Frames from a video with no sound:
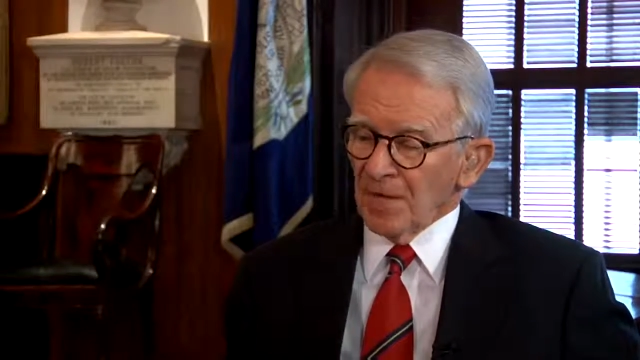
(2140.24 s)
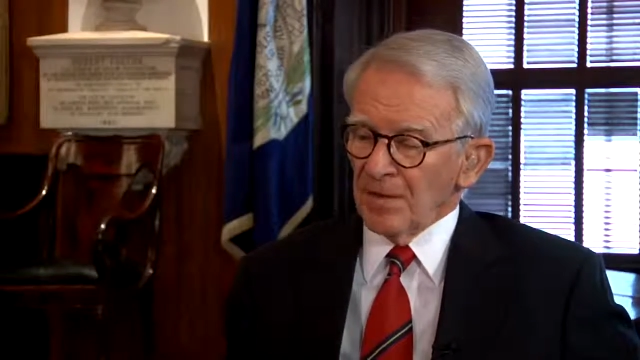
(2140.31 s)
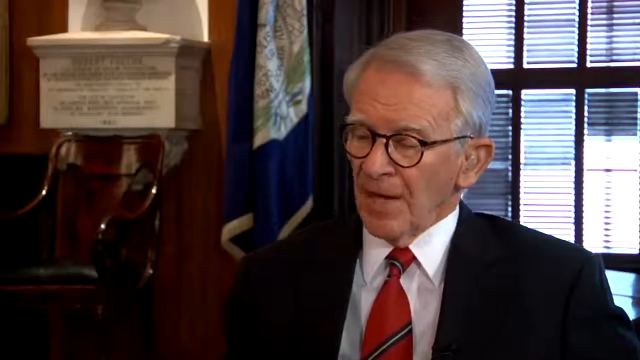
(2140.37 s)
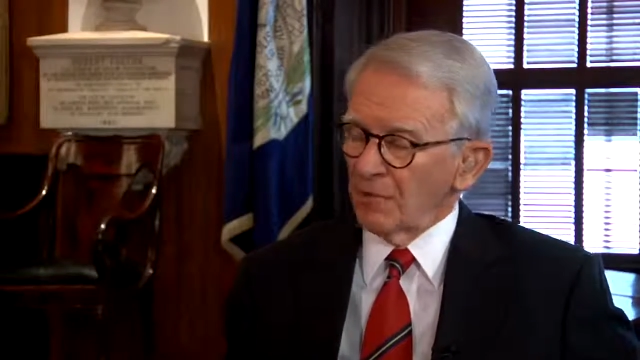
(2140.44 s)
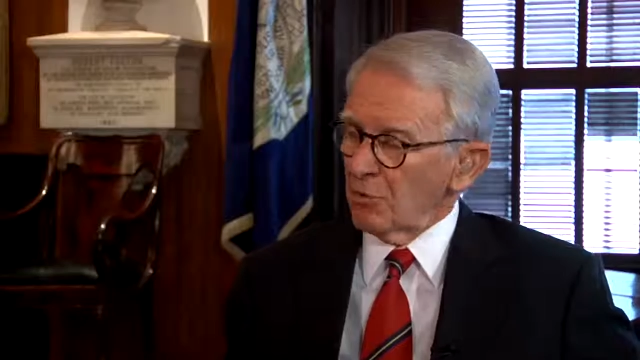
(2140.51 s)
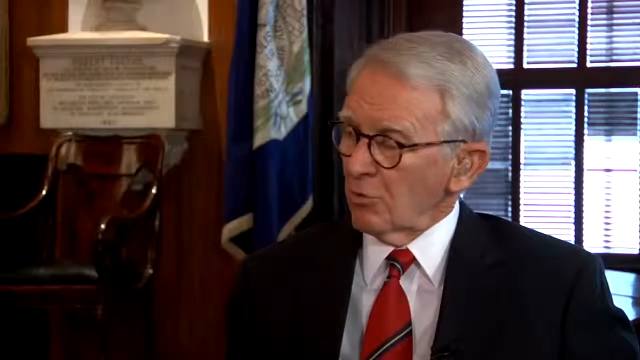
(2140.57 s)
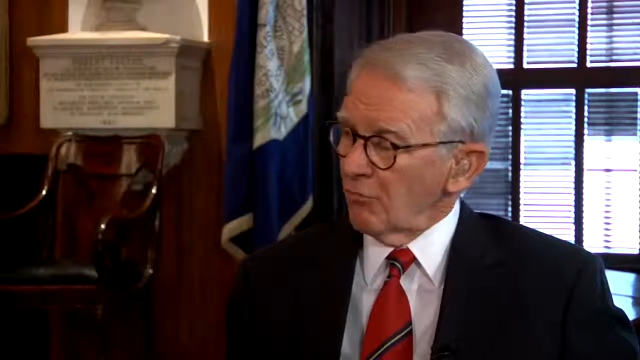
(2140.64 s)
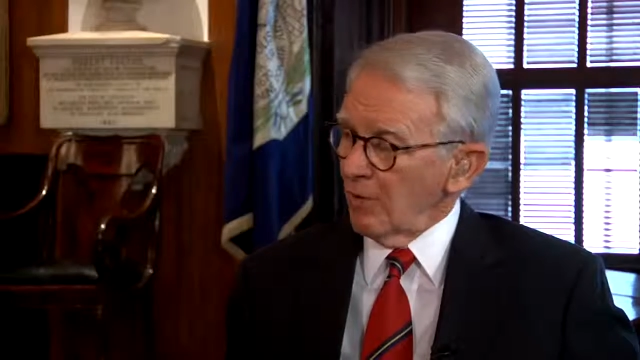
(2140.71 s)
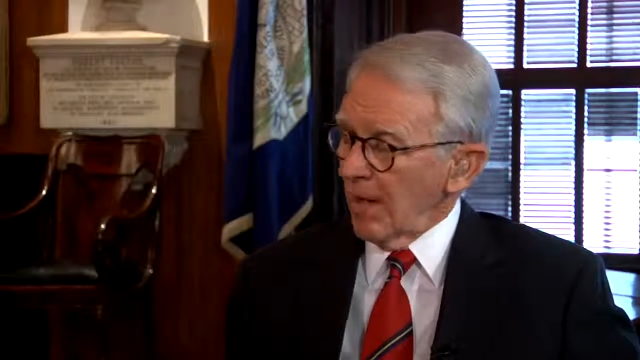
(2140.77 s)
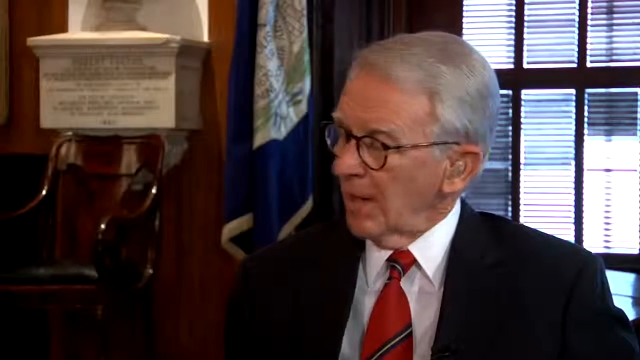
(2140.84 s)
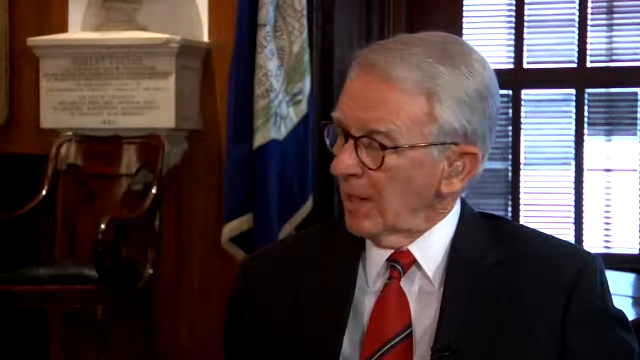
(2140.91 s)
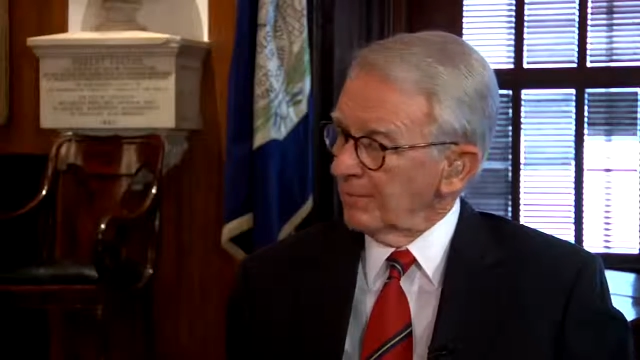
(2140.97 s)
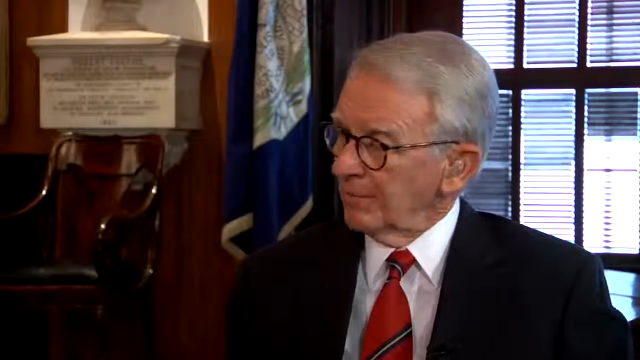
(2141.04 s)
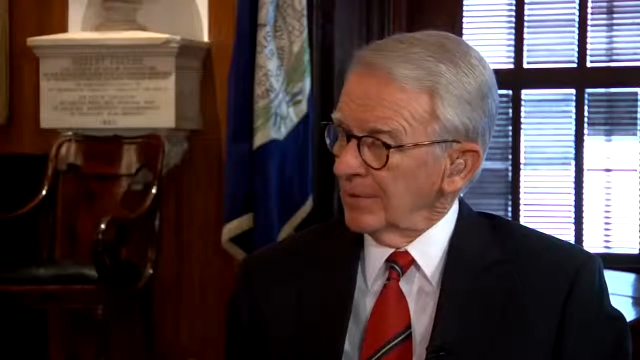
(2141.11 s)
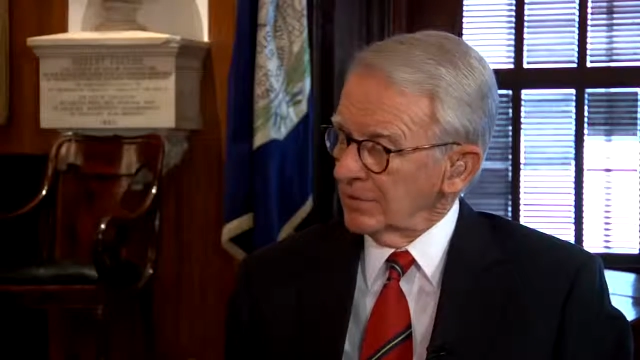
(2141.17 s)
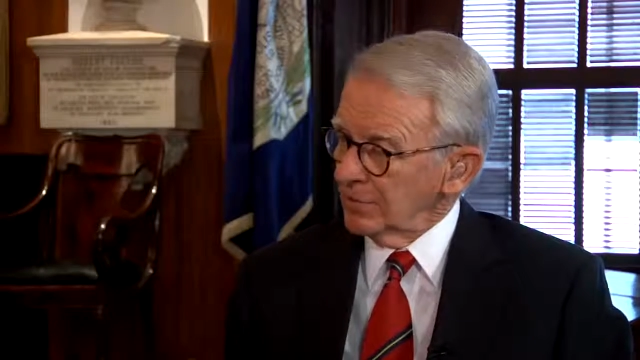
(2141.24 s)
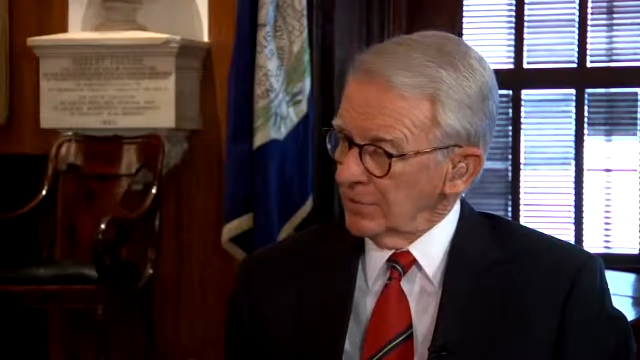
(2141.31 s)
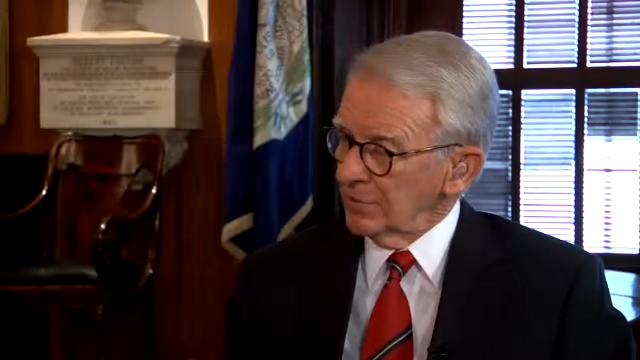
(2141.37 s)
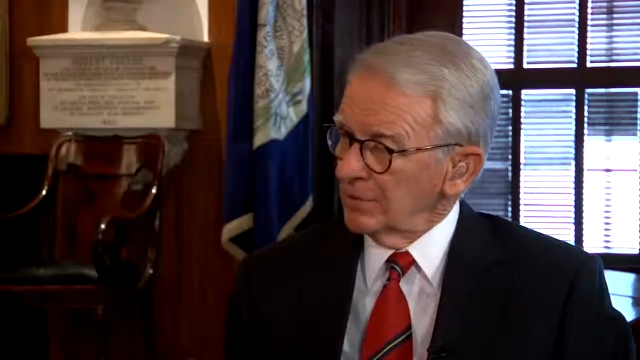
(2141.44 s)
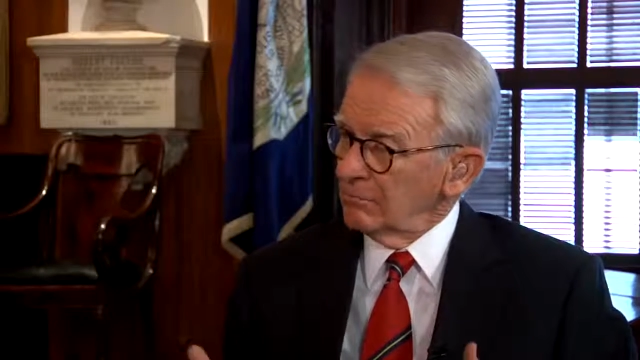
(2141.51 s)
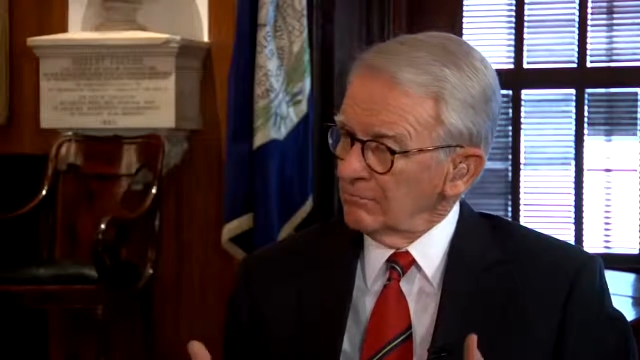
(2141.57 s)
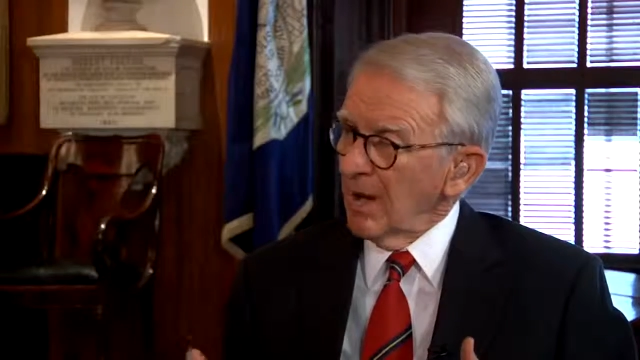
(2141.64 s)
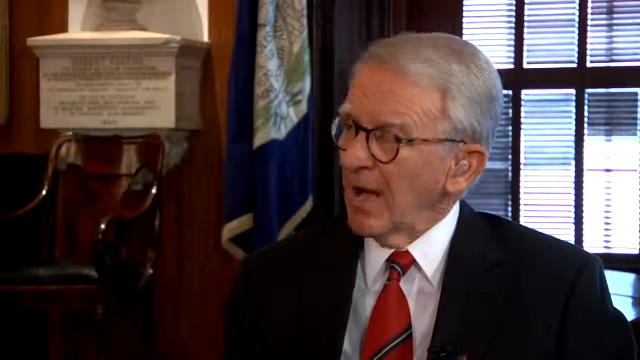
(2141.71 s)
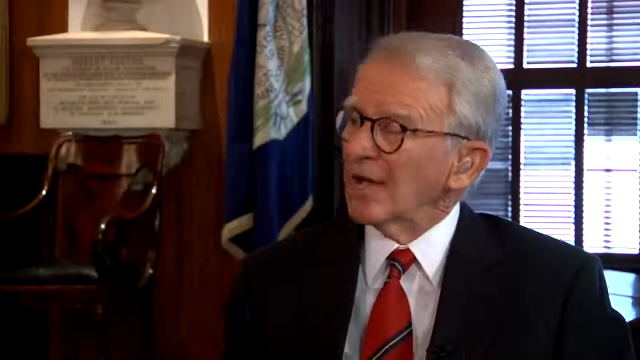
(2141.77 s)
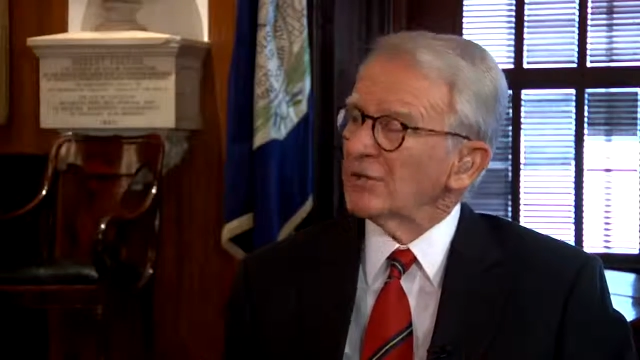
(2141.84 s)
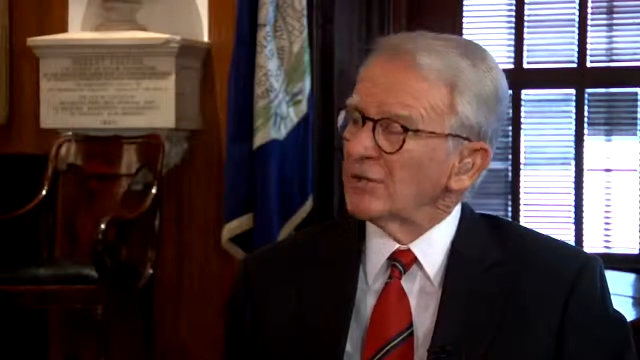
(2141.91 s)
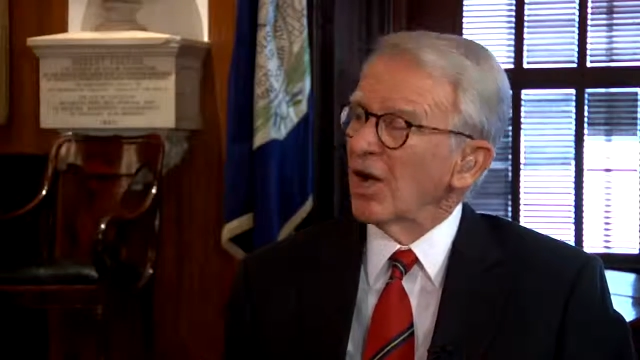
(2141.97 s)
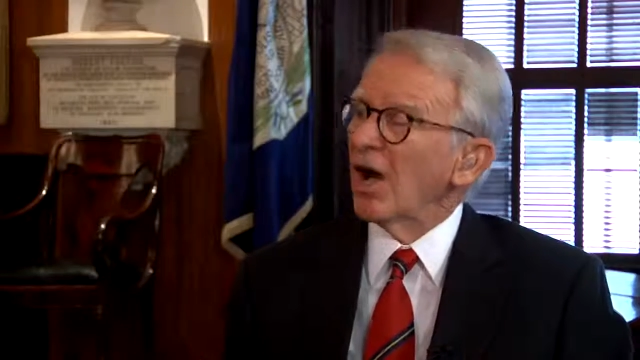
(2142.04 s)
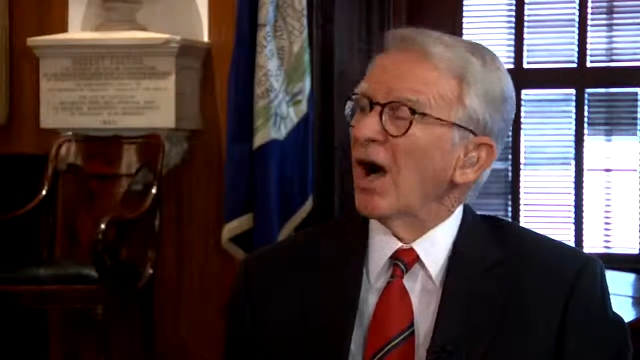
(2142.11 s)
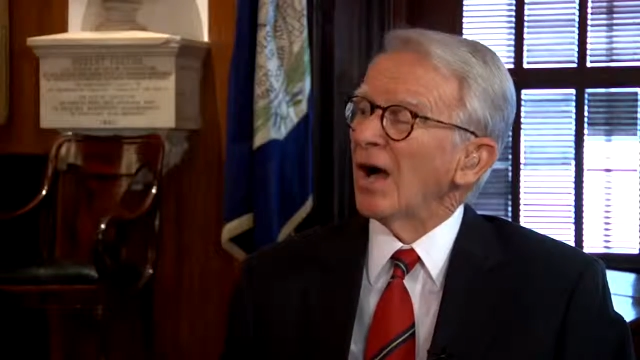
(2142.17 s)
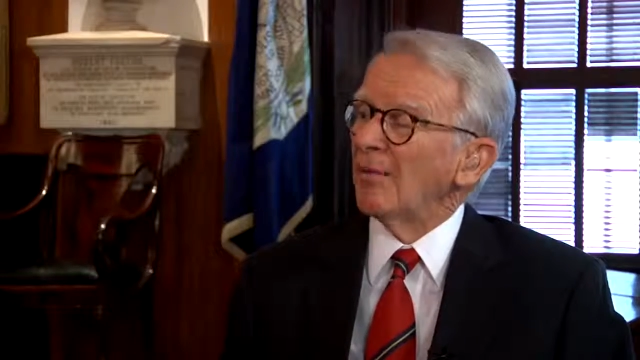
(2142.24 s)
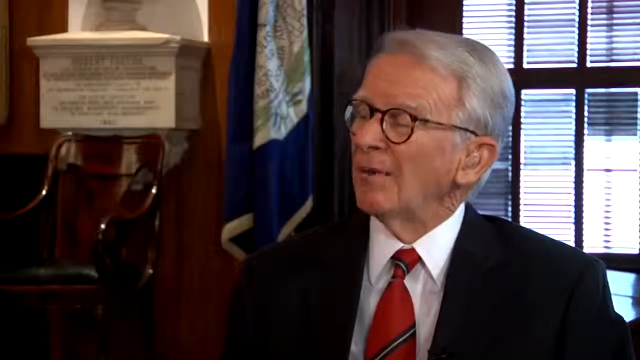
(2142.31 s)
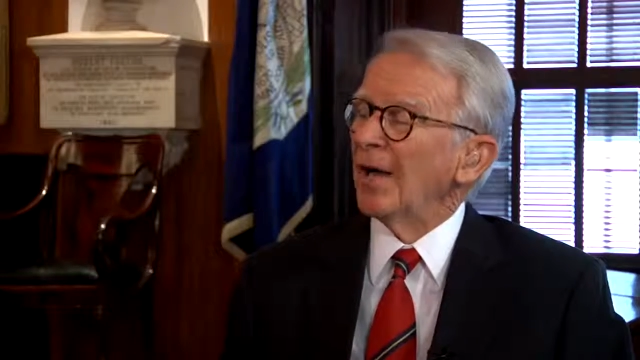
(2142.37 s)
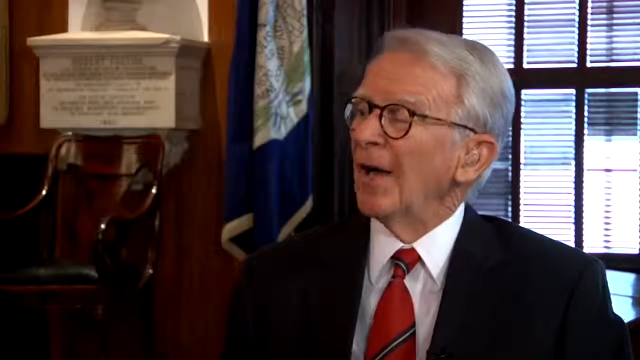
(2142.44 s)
that were relevant to my job